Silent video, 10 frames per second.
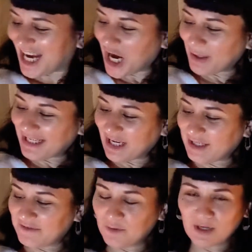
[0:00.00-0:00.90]
All right, now
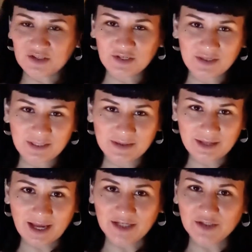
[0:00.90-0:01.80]
if you're watching this
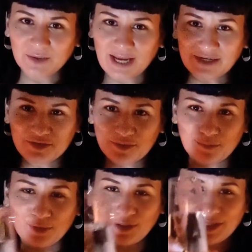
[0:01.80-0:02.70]
on your actual
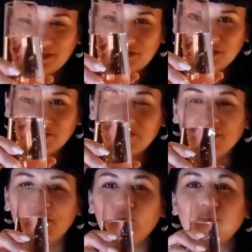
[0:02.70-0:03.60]
birthday, cheers
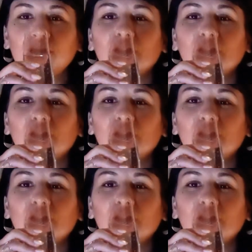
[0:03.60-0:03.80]
to you.